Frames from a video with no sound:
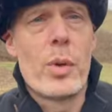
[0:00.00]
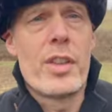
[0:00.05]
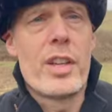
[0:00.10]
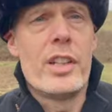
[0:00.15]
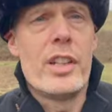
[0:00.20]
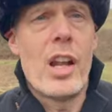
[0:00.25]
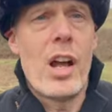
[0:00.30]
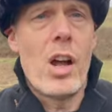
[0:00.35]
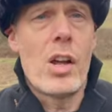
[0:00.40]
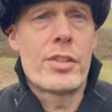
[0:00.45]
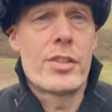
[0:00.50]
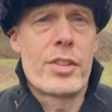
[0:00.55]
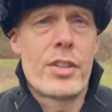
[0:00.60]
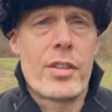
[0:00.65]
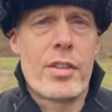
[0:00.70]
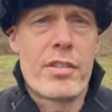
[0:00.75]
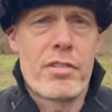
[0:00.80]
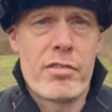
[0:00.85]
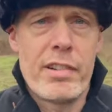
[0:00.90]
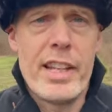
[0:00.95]
were the last
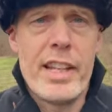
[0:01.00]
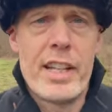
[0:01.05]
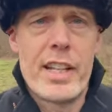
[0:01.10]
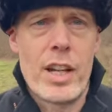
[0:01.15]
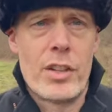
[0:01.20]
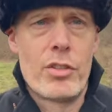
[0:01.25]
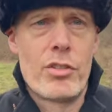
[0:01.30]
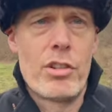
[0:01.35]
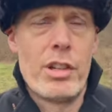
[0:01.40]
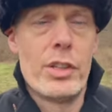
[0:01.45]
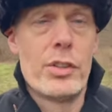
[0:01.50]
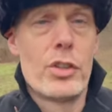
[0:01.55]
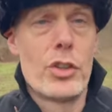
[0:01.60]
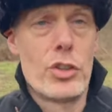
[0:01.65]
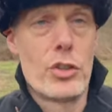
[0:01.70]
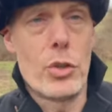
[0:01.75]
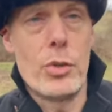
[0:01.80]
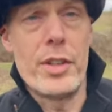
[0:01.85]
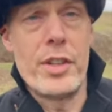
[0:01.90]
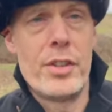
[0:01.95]
three countries to
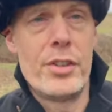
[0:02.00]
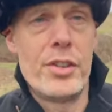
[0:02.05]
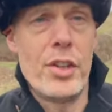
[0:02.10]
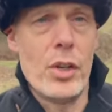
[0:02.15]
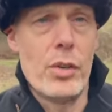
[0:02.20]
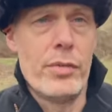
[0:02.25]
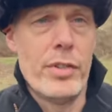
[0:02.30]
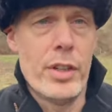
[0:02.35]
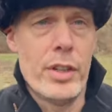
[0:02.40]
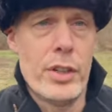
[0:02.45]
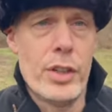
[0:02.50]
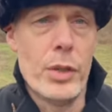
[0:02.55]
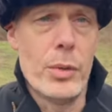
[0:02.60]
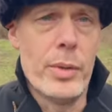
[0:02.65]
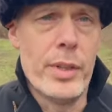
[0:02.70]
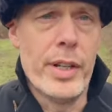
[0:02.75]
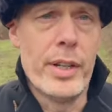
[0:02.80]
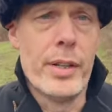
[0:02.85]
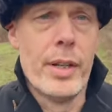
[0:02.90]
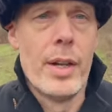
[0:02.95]
join the Soviet
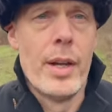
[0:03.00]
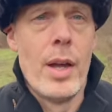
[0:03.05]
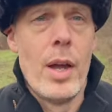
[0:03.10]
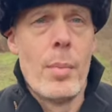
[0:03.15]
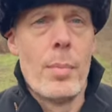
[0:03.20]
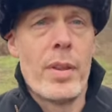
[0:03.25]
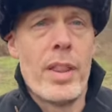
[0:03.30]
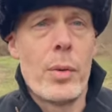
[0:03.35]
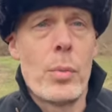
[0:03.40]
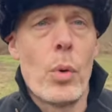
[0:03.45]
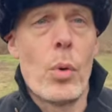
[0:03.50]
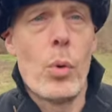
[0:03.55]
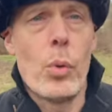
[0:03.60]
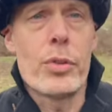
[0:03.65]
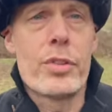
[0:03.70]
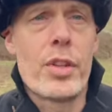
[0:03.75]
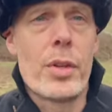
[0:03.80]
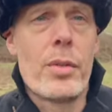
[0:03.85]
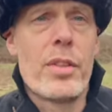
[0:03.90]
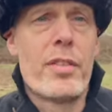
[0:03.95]
Union, but they were
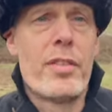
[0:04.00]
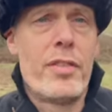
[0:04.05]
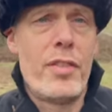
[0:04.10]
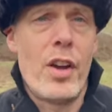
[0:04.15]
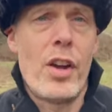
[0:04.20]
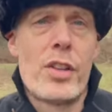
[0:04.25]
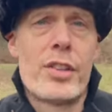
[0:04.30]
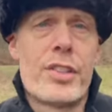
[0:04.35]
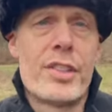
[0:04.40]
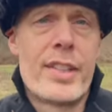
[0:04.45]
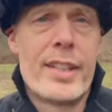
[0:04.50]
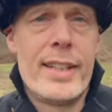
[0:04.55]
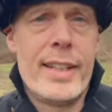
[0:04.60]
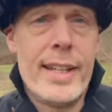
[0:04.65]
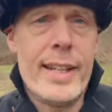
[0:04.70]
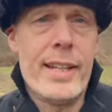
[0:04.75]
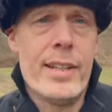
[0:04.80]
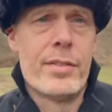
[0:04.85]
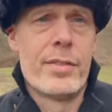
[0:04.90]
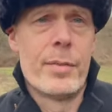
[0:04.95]
also the first to
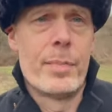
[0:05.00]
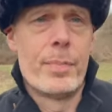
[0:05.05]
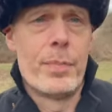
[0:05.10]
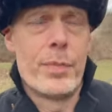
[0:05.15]
leave.